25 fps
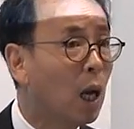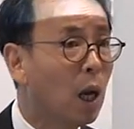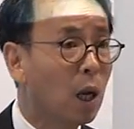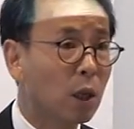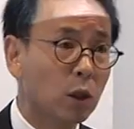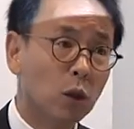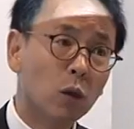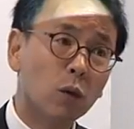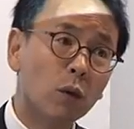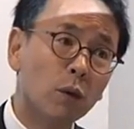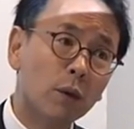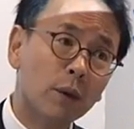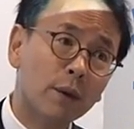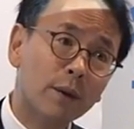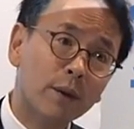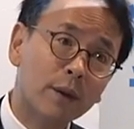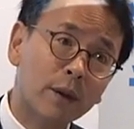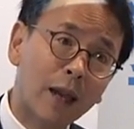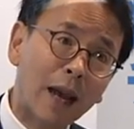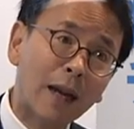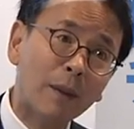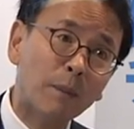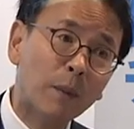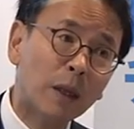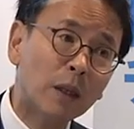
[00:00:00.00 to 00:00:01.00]
So
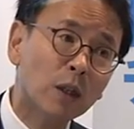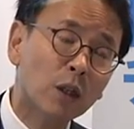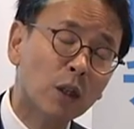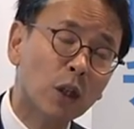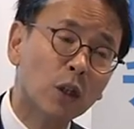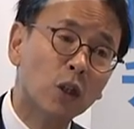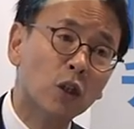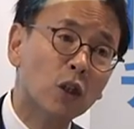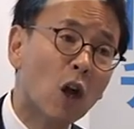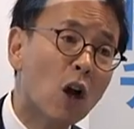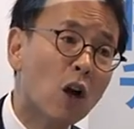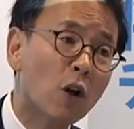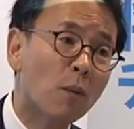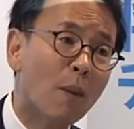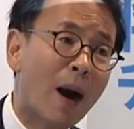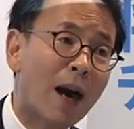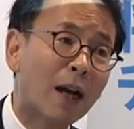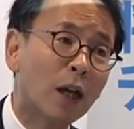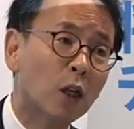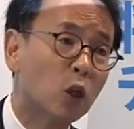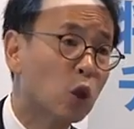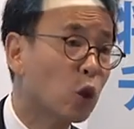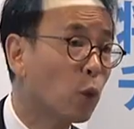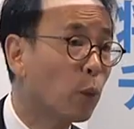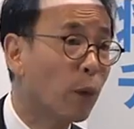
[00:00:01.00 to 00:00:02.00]
that means the stock
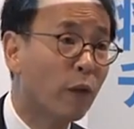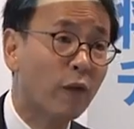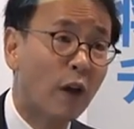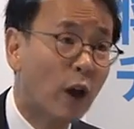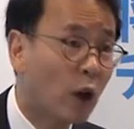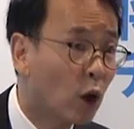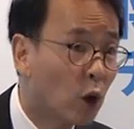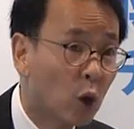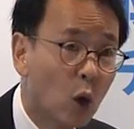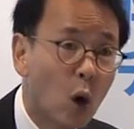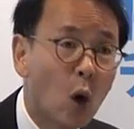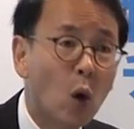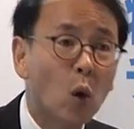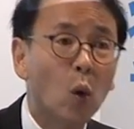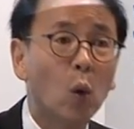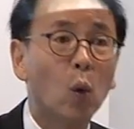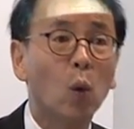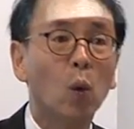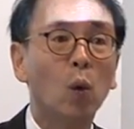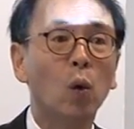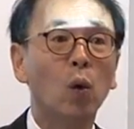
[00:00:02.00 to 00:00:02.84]
market should be very low.